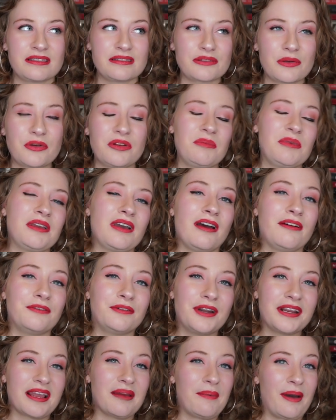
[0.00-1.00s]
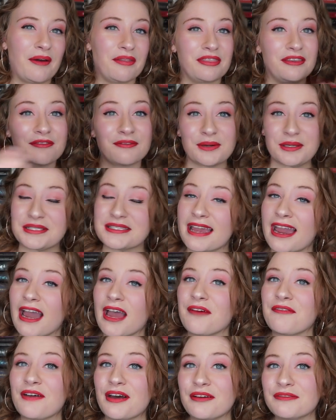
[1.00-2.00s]
This is going to be covering about the first
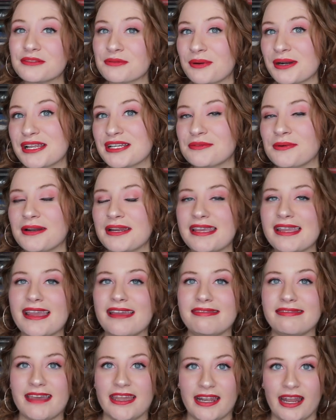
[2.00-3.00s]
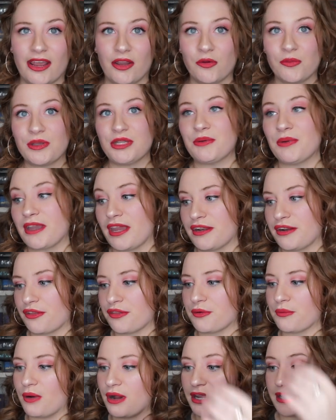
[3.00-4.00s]
half of 2020, and then I'll be doing
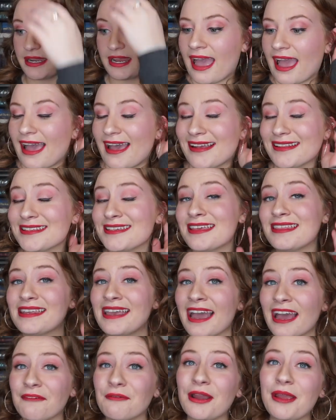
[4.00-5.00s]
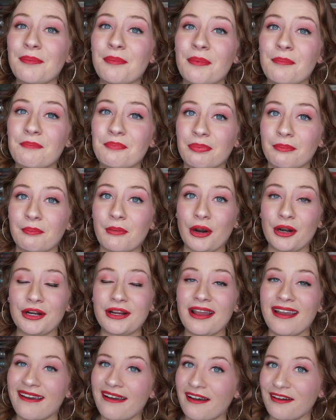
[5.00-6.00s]
another one at the halfway
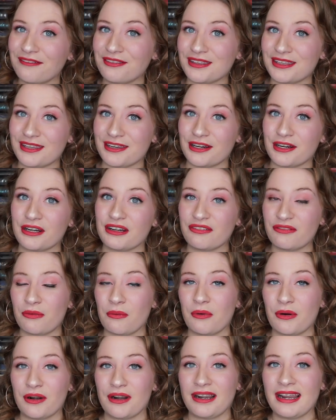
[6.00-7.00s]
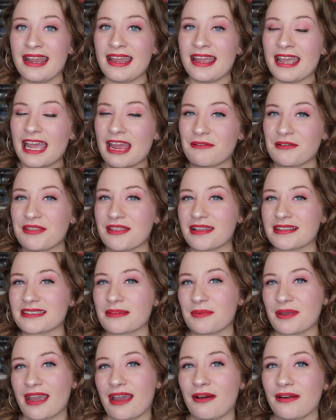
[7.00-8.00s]
mark of the year for everything that's
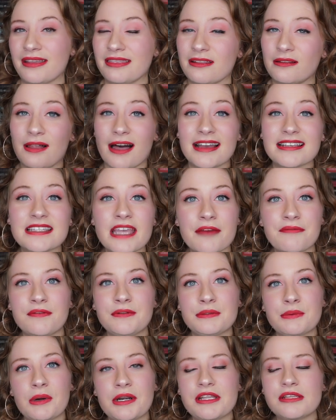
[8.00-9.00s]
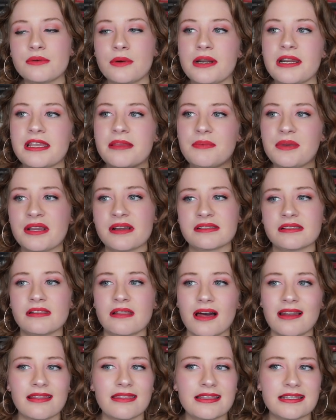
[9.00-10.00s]
coming out in the last half of 2020, because a
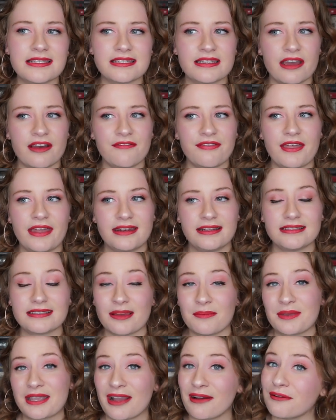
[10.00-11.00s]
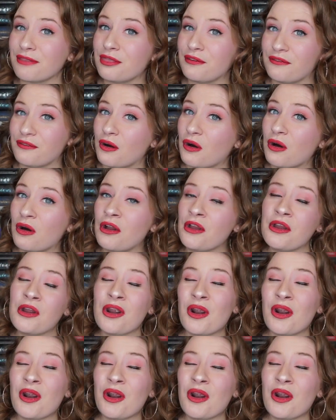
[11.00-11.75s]
lot of the stuff that is coming out in the fall